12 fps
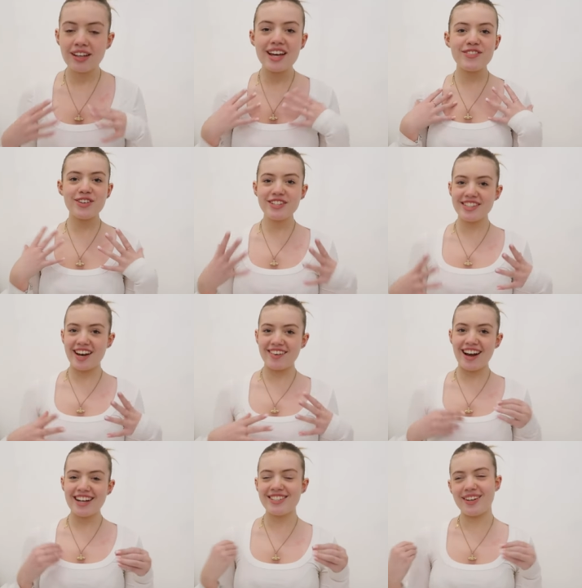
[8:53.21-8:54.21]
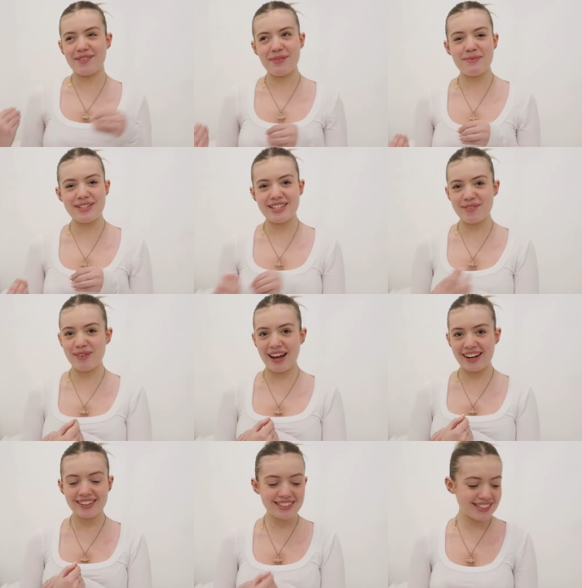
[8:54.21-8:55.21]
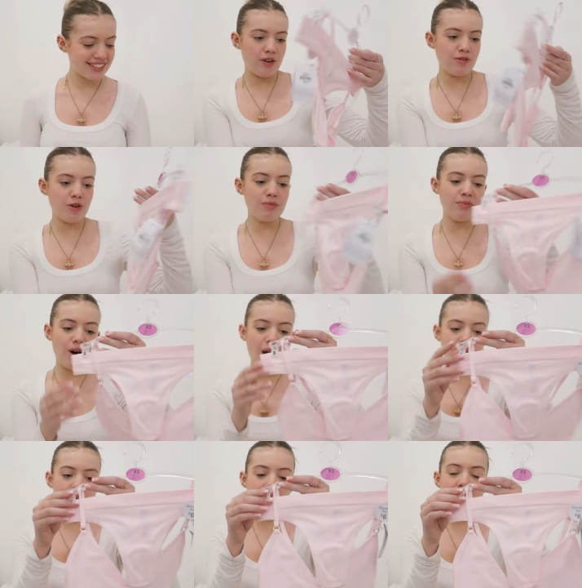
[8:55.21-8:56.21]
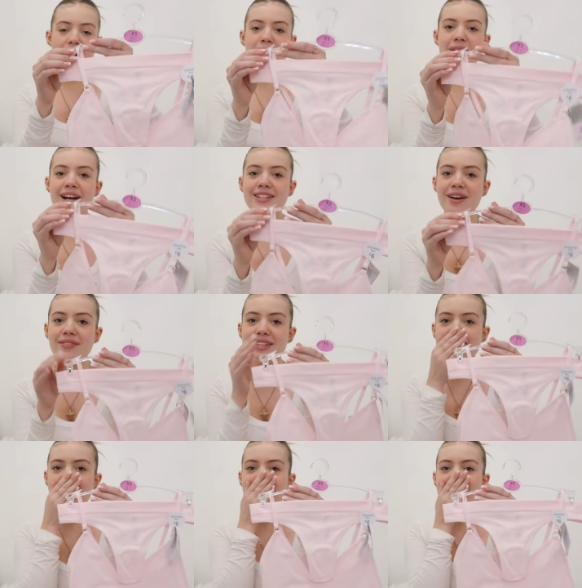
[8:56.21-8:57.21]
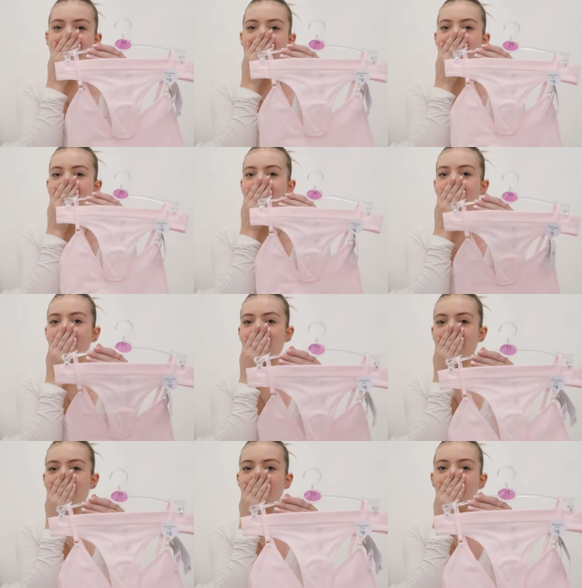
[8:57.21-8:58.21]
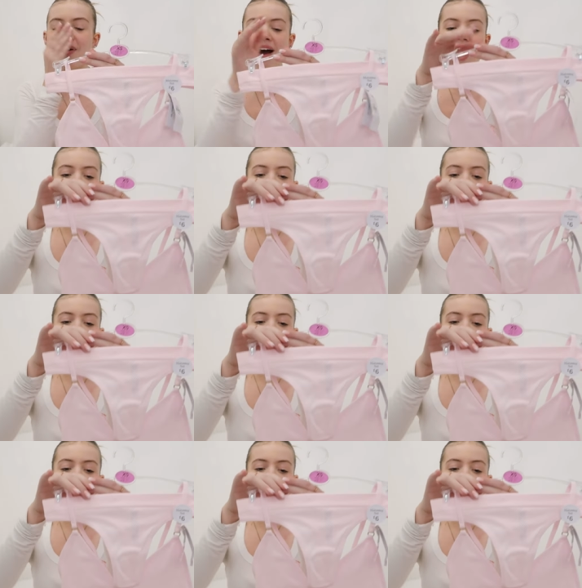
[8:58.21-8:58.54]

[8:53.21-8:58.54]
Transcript: If you can tell, I do have baby siblings. From Primark, I picked up this most adorable